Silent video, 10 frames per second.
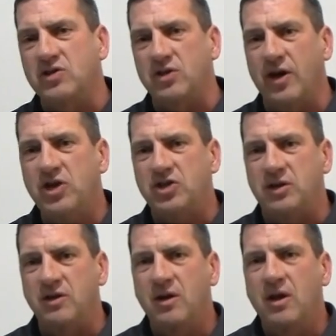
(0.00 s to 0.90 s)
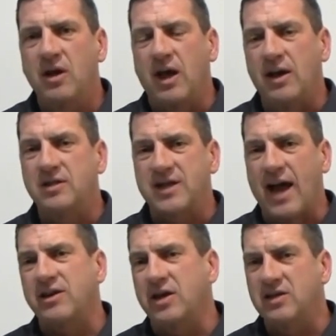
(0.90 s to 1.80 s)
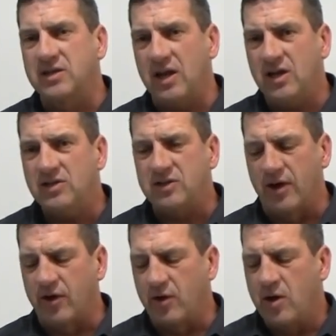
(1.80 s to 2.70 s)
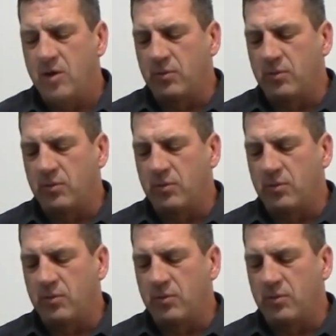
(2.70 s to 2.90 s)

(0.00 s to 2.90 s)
insulation and it's acting as an insulator.